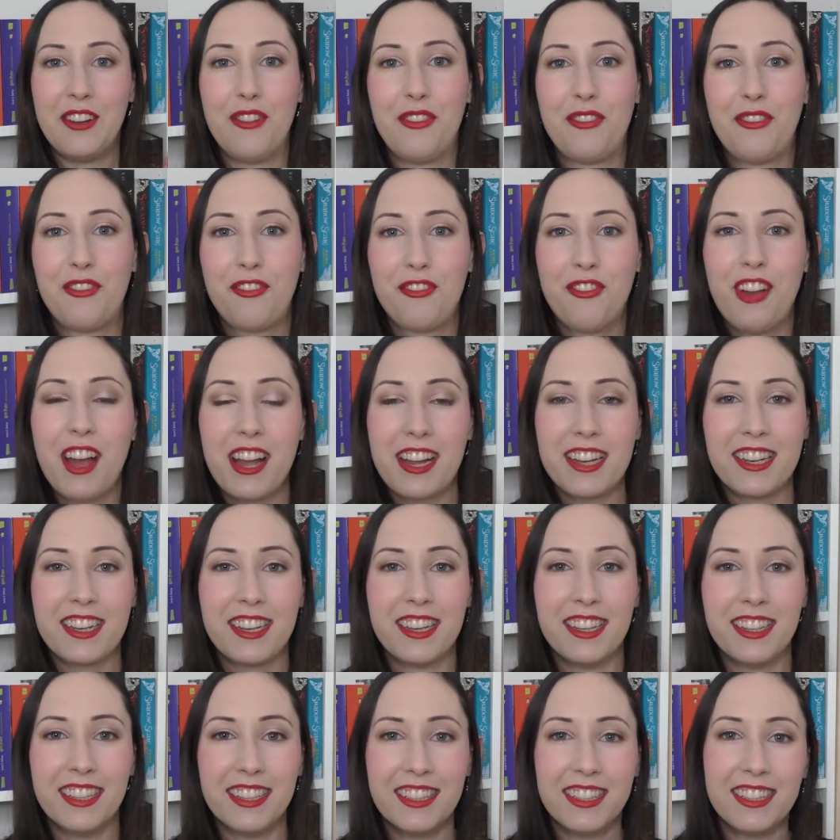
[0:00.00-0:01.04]
Fun!
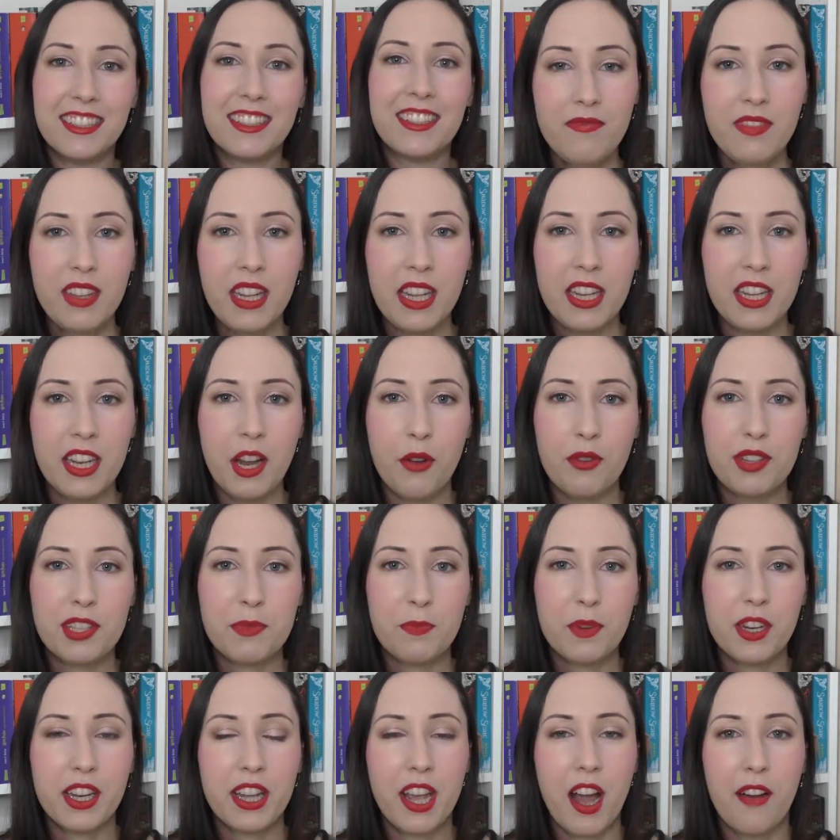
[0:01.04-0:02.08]
Now, it's
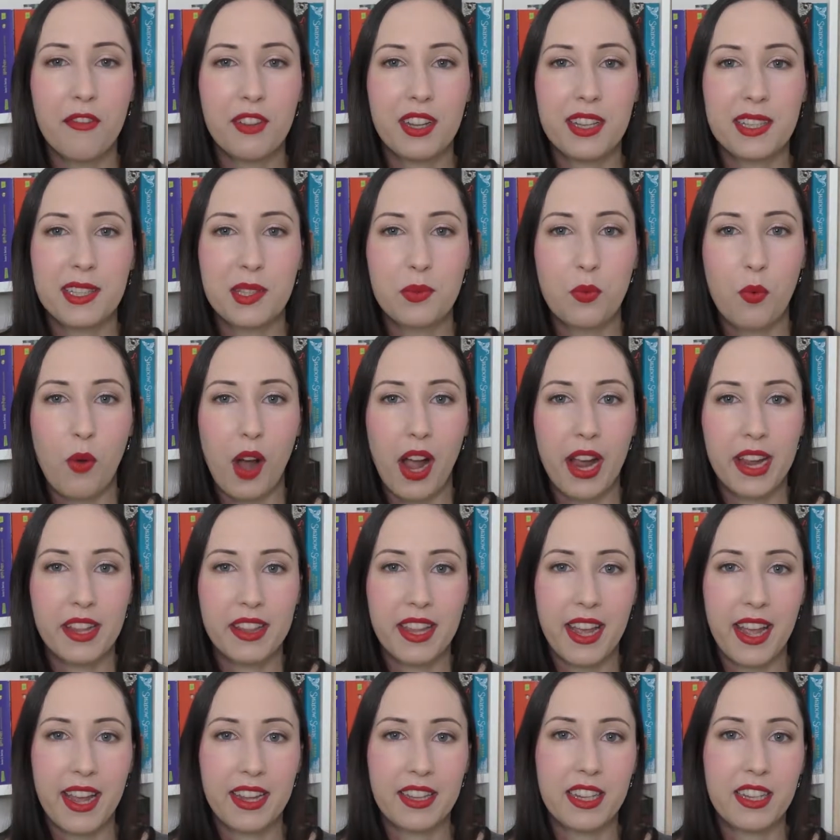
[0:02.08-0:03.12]
pretty obvious why
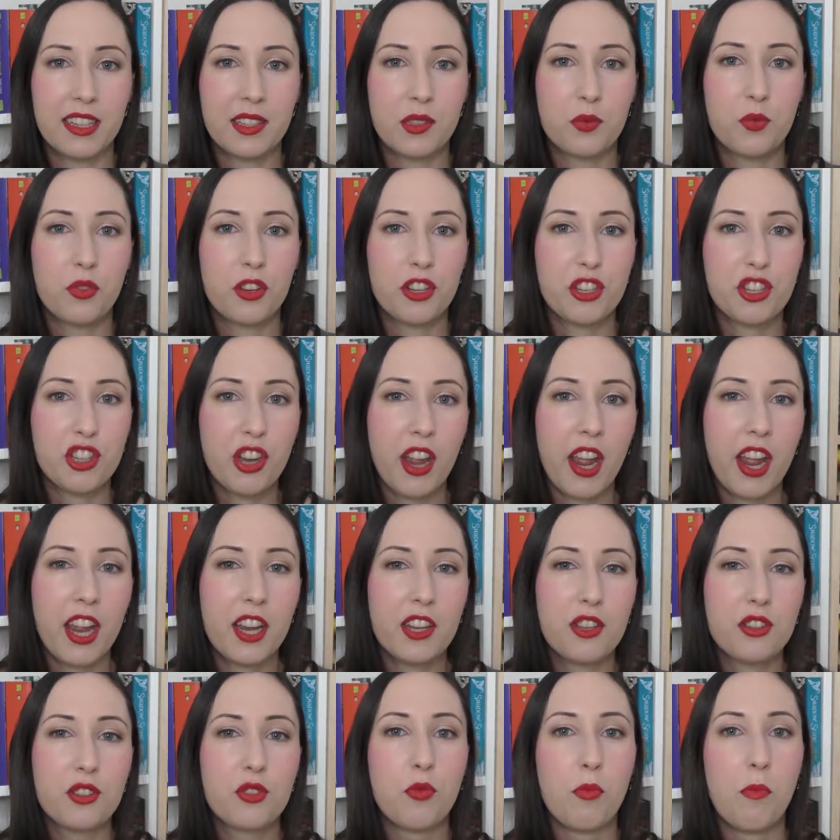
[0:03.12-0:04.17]
the endings were
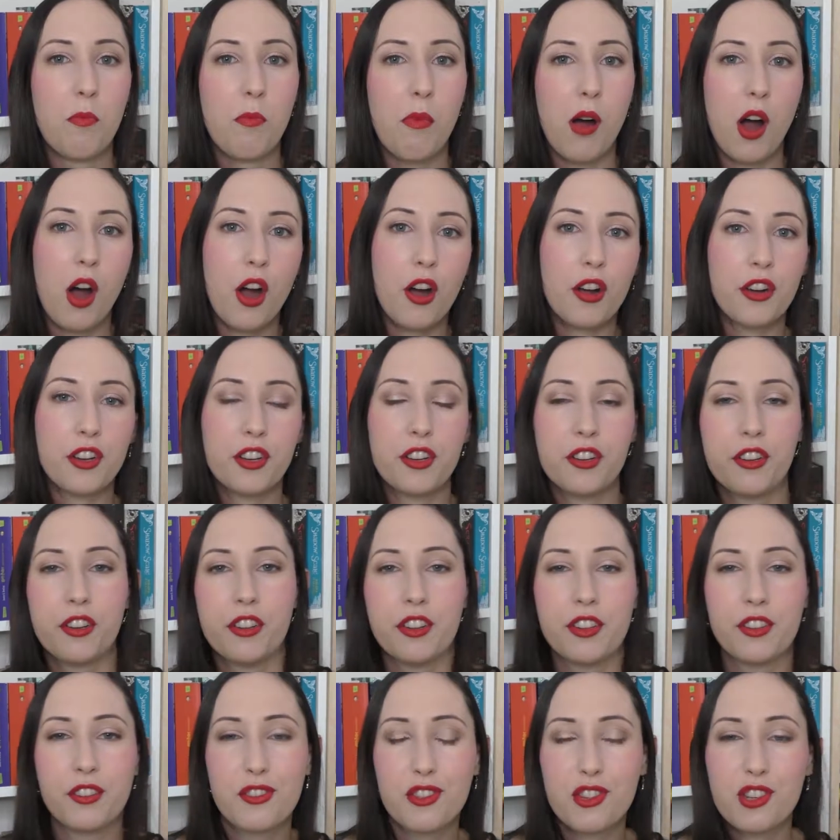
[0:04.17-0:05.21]
changed to
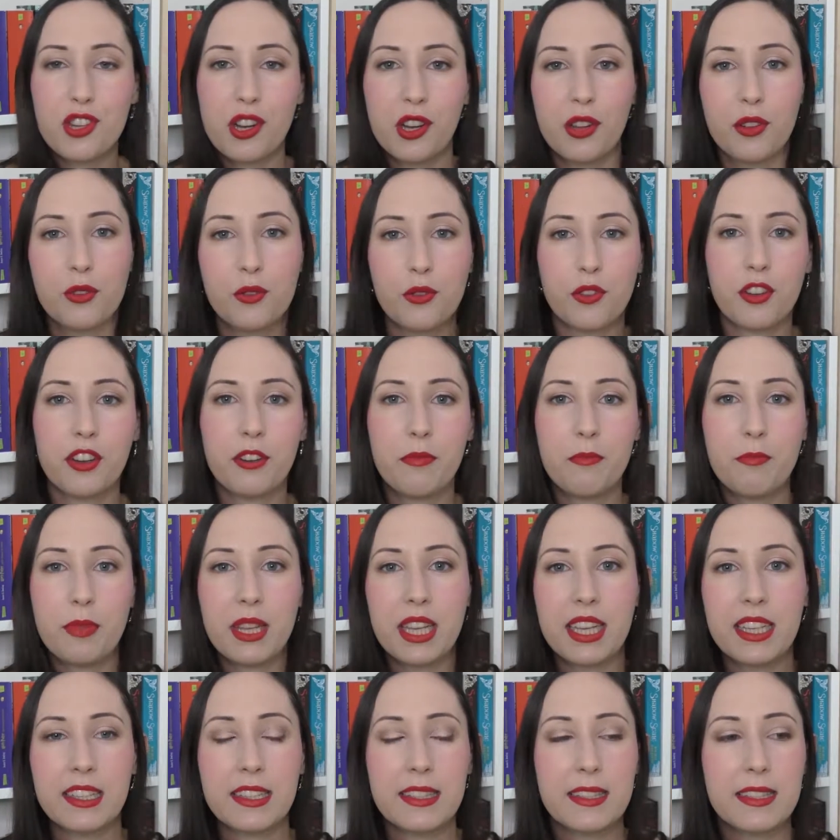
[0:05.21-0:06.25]
modern children,
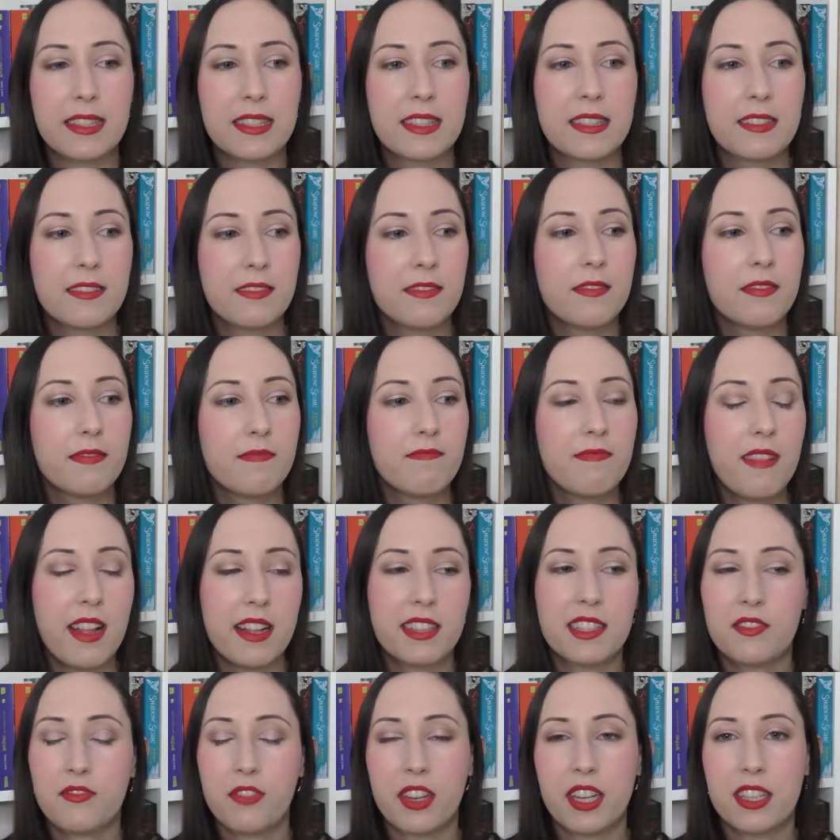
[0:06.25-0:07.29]
because
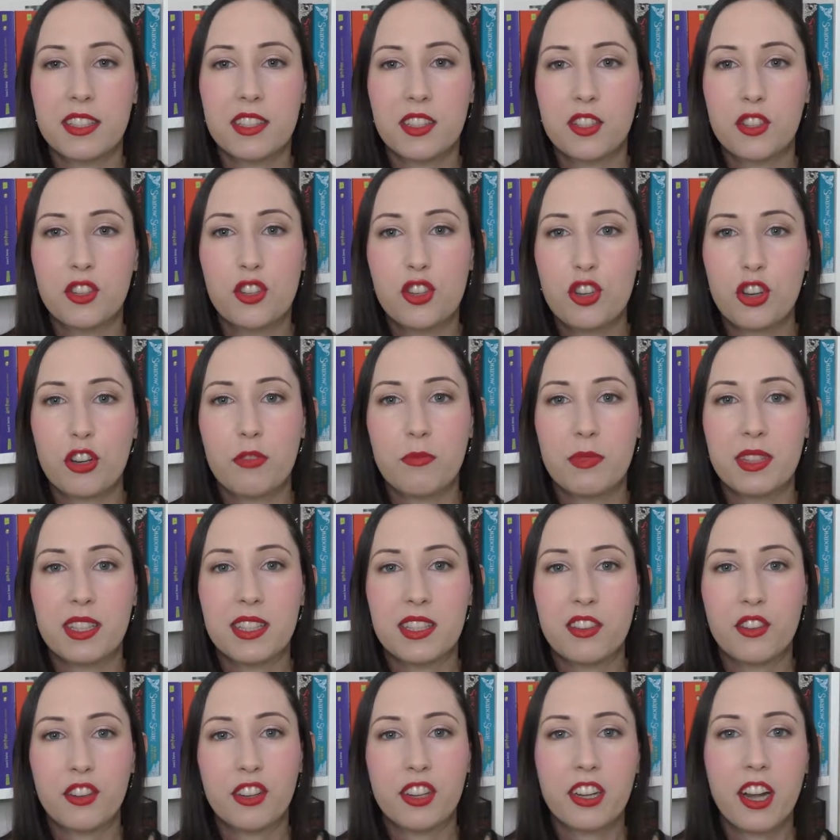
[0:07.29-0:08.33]
let's face it,
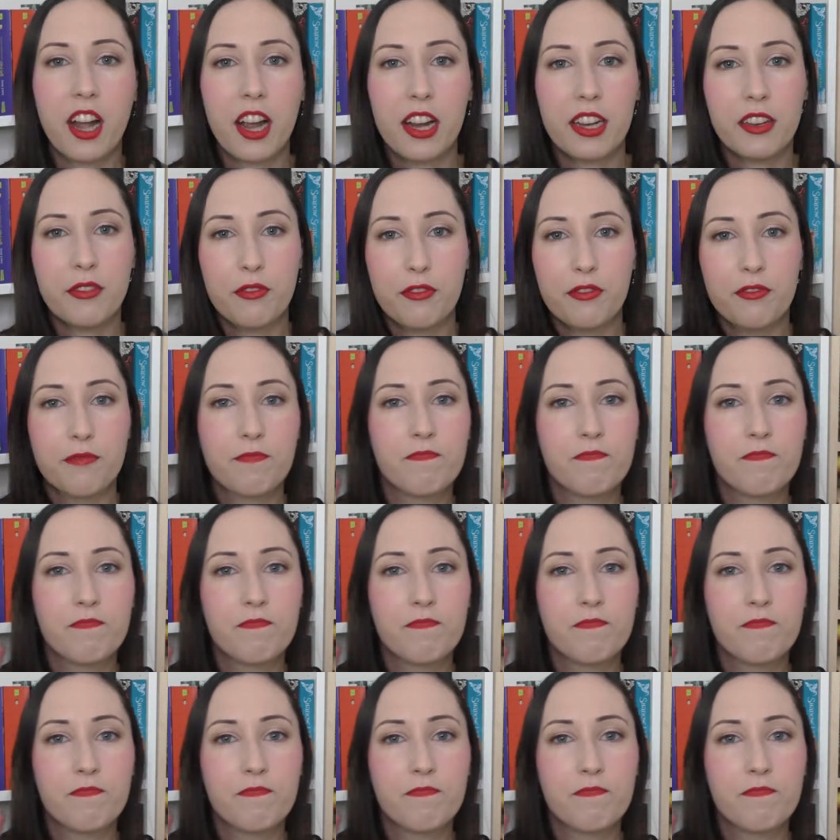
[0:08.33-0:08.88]
Germans are kind of